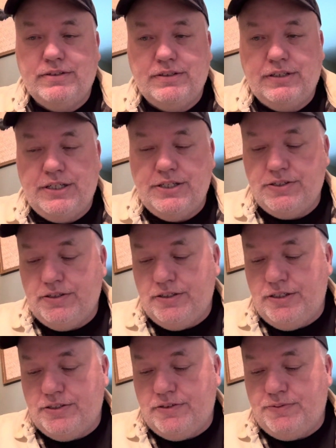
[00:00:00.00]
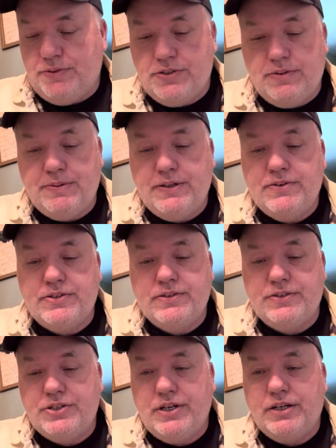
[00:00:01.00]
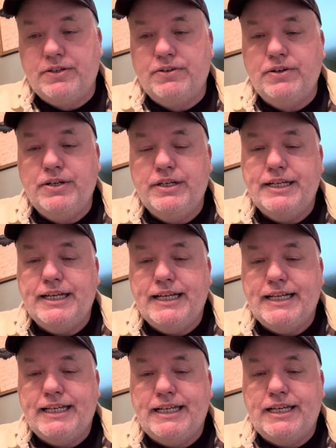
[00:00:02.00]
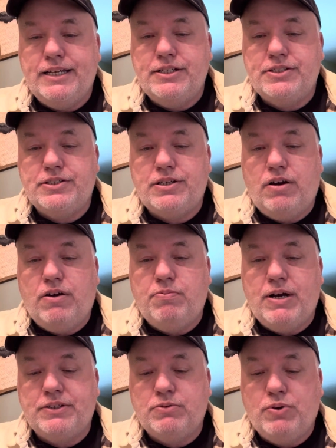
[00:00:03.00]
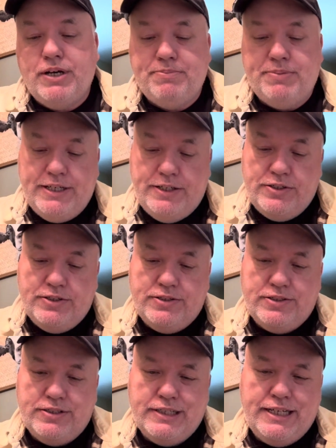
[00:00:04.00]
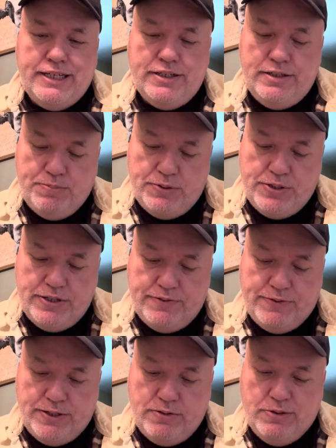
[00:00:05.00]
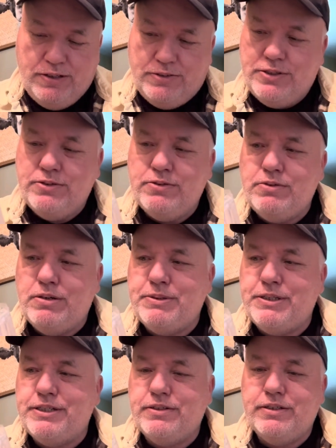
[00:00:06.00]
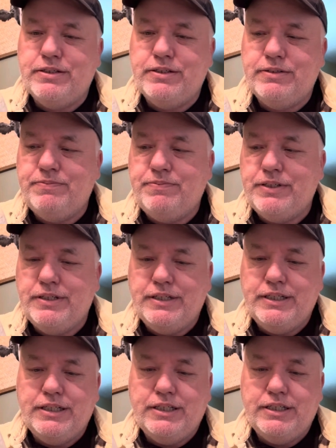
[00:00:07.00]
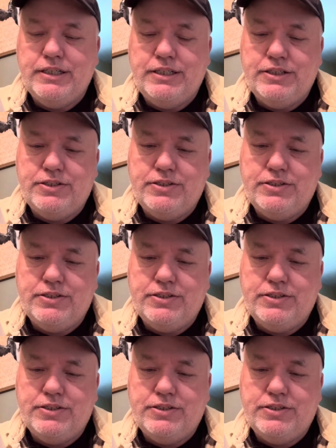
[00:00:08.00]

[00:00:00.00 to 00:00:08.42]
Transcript: it's the first appearance of the Shocker. And this is off white to white pages, and it presents very well too. I mean, I